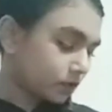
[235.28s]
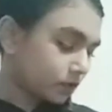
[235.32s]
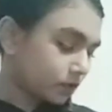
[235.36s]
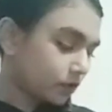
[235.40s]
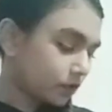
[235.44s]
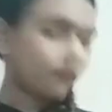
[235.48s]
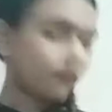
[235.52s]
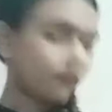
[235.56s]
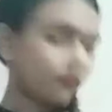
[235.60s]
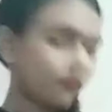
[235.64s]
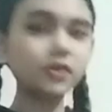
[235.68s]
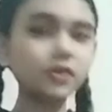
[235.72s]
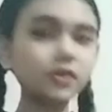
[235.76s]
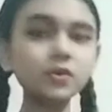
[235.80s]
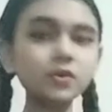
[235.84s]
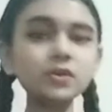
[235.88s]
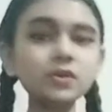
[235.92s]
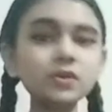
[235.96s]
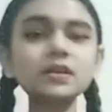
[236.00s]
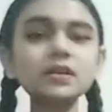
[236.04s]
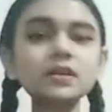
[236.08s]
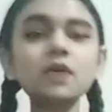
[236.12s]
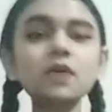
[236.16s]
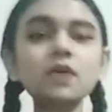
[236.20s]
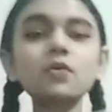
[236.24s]
We use
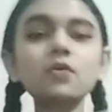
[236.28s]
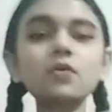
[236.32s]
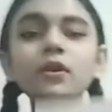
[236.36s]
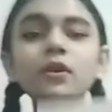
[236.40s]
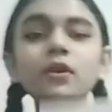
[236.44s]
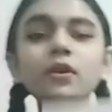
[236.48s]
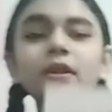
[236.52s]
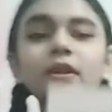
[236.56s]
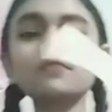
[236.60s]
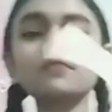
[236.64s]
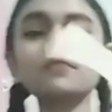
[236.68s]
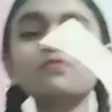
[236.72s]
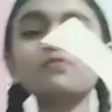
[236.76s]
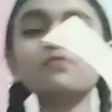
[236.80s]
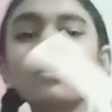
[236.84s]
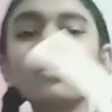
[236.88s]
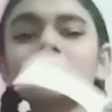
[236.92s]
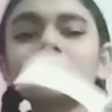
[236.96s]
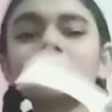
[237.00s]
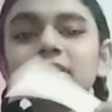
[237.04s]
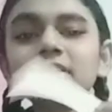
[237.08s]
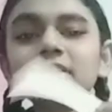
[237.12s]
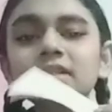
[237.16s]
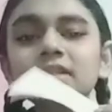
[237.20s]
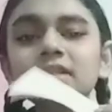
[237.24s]
a cold drink
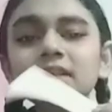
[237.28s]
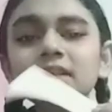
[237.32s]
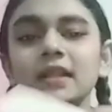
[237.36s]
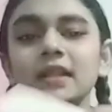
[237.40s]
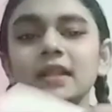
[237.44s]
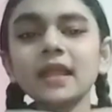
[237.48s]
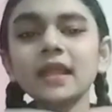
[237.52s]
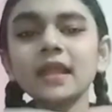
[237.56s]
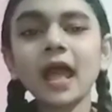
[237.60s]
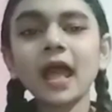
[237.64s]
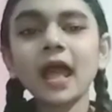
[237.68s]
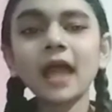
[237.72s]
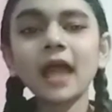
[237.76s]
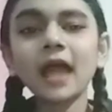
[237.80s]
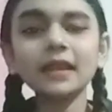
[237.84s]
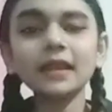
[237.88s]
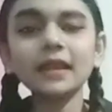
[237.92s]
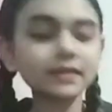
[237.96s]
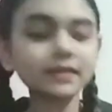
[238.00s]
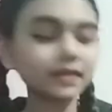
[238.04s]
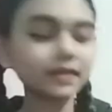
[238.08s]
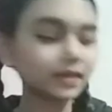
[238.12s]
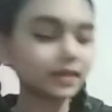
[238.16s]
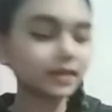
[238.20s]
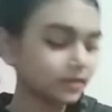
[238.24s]
bottle and
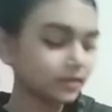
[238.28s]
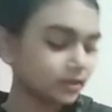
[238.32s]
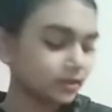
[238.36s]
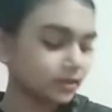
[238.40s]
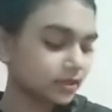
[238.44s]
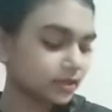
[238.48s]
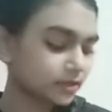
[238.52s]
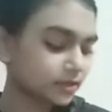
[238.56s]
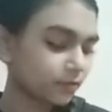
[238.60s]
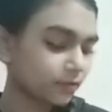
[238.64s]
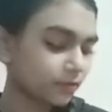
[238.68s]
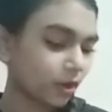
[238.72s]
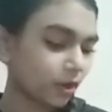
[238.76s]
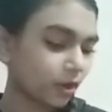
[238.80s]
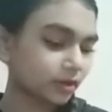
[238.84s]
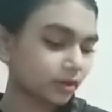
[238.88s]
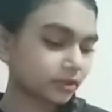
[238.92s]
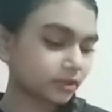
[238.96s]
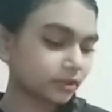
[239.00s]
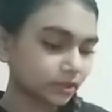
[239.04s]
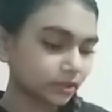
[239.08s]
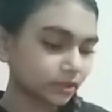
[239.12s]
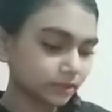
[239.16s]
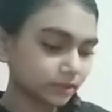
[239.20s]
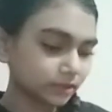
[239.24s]
cut this
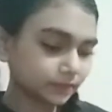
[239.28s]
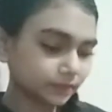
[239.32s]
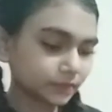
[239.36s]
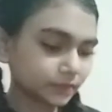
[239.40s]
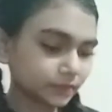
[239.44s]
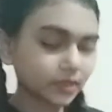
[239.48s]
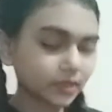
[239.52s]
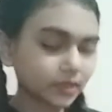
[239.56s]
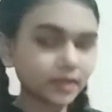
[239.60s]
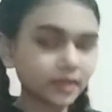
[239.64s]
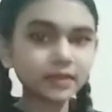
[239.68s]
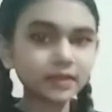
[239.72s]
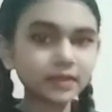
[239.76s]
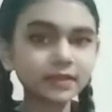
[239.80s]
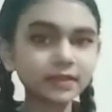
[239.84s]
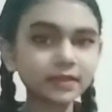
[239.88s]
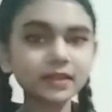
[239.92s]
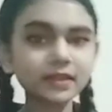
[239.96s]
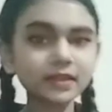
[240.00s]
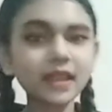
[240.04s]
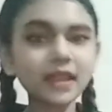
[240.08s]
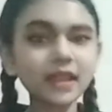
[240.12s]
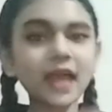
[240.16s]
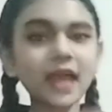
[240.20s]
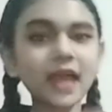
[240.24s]
bottle
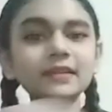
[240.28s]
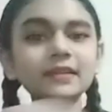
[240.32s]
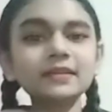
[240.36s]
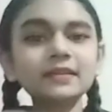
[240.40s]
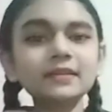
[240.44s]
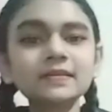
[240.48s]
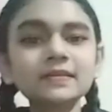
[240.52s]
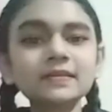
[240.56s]
like this is